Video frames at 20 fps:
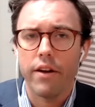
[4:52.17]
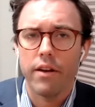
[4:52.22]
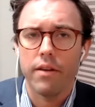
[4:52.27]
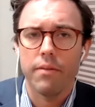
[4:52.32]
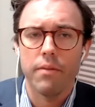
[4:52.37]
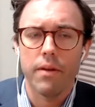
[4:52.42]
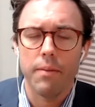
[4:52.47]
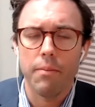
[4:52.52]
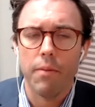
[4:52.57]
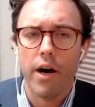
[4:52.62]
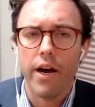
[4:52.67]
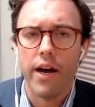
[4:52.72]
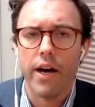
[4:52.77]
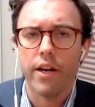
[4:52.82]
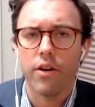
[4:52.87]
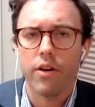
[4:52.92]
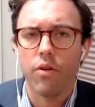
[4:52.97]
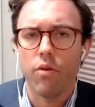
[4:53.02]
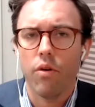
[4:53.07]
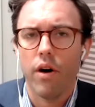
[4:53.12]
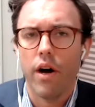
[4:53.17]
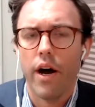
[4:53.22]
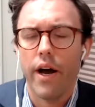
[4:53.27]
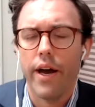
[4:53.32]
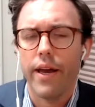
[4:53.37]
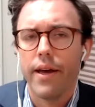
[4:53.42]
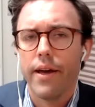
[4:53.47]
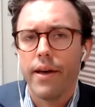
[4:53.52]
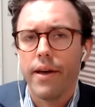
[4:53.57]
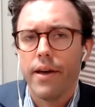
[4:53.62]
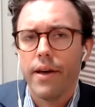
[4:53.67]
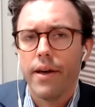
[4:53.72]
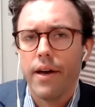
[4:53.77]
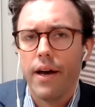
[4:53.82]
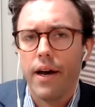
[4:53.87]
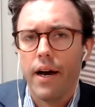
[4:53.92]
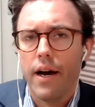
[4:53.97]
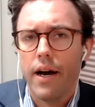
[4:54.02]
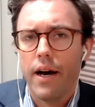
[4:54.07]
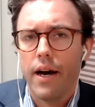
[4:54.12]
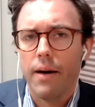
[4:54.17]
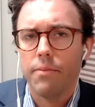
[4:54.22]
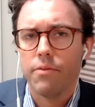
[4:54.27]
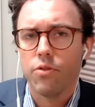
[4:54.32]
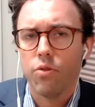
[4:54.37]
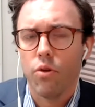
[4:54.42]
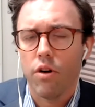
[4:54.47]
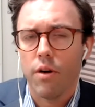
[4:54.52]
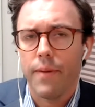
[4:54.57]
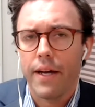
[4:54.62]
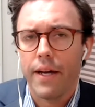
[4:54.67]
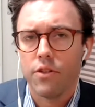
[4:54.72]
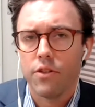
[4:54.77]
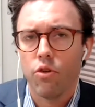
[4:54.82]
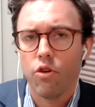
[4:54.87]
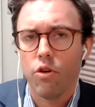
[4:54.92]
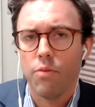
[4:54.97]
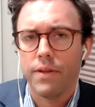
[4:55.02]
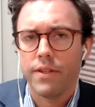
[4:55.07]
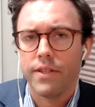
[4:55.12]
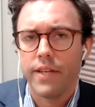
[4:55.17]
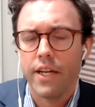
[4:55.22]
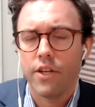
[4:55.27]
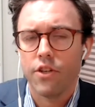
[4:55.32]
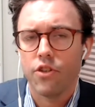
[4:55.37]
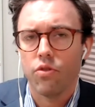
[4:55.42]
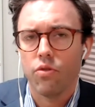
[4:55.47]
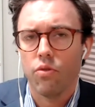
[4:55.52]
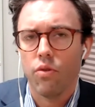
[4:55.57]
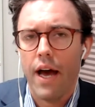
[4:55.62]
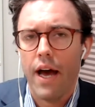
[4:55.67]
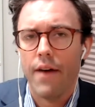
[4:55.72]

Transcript: And in my article, I talk about two potential